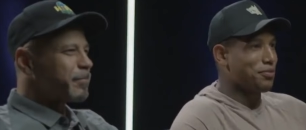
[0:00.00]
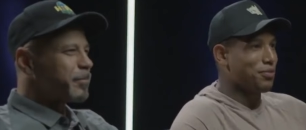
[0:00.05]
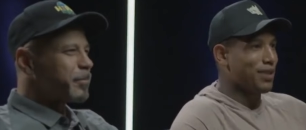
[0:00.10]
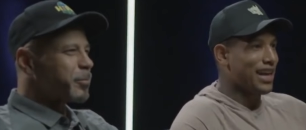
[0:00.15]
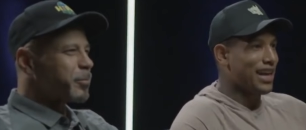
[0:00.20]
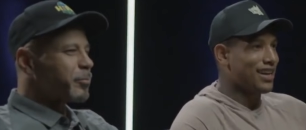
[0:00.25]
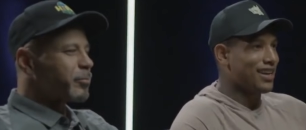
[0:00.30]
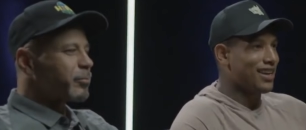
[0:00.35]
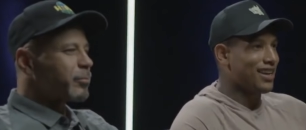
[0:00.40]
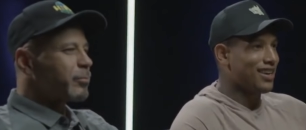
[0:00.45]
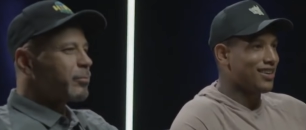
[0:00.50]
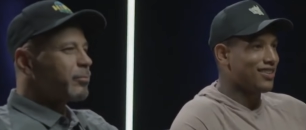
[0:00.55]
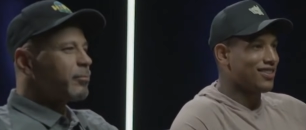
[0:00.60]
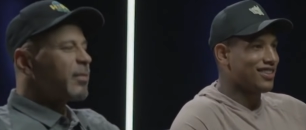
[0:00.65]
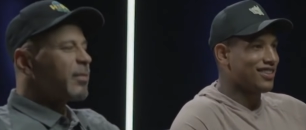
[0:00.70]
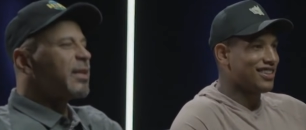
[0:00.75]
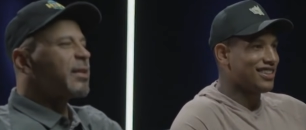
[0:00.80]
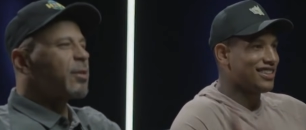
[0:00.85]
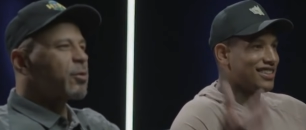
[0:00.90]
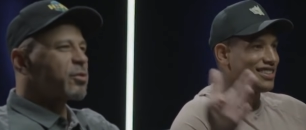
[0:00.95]
Speaker 1: and black now.
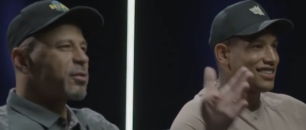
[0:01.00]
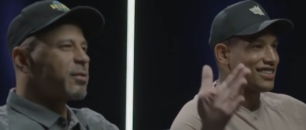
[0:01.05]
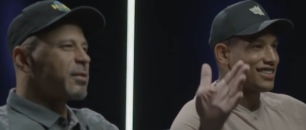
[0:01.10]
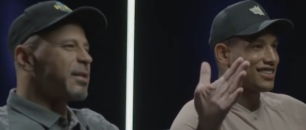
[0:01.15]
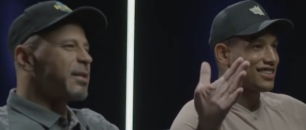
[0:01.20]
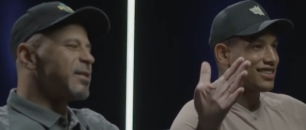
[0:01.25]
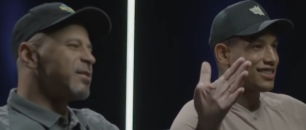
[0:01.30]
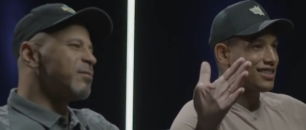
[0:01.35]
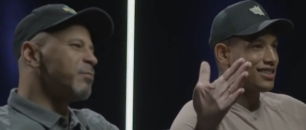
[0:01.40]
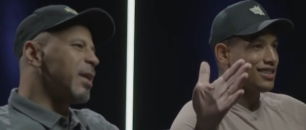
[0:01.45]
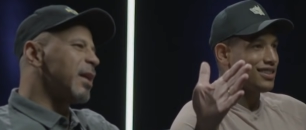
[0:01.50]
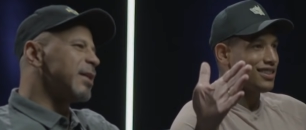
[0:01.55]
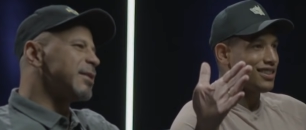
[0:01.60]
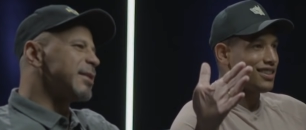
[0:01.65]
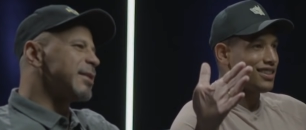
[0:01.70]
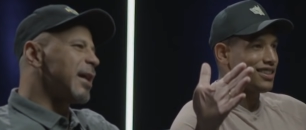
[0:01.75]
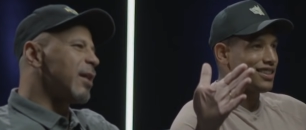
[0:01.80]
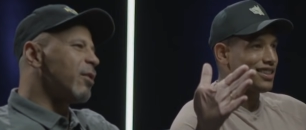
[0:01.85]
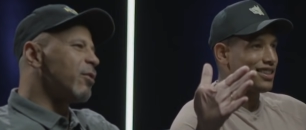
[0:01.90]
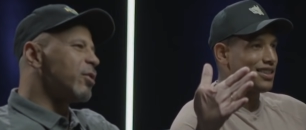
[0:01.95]
So, so this is my
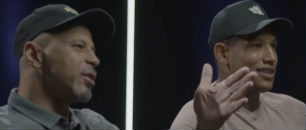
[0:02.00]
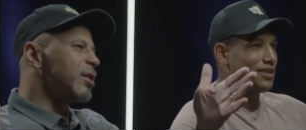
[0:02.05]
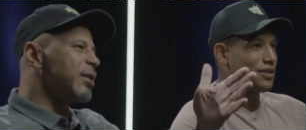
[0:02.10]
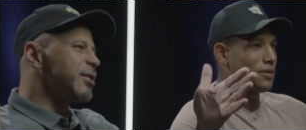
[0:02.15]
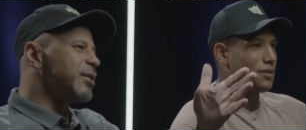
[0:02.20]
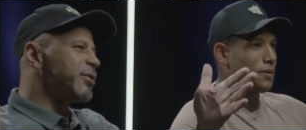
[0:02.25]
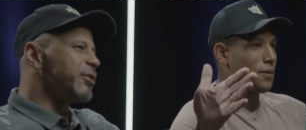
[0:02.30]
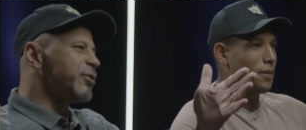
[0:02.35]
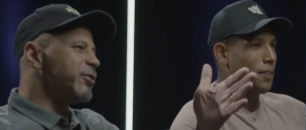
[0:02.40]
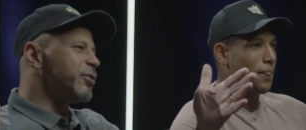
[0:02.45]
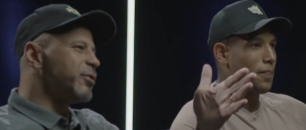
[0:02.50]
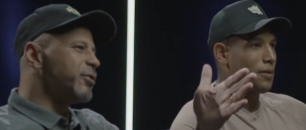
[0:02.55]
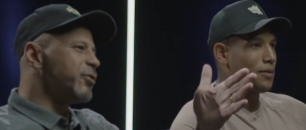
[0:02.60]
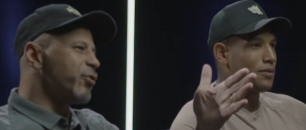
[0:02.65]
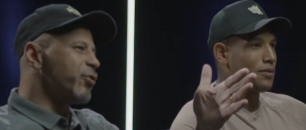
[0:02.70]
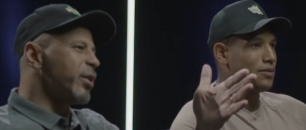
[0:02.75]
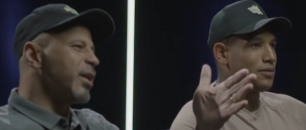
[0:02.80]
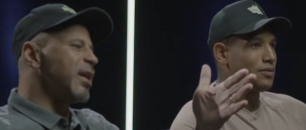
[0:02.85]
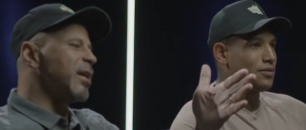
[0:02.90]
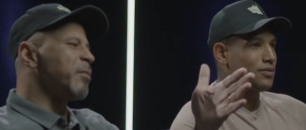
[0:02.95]
childhood
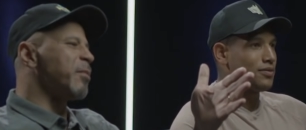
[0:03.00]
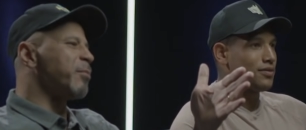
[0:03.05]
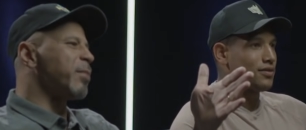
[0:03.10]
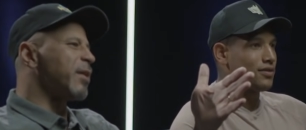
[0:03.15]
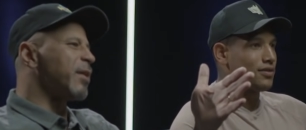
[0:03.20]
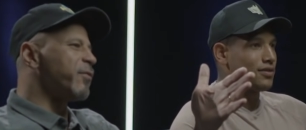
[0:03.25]
dream to play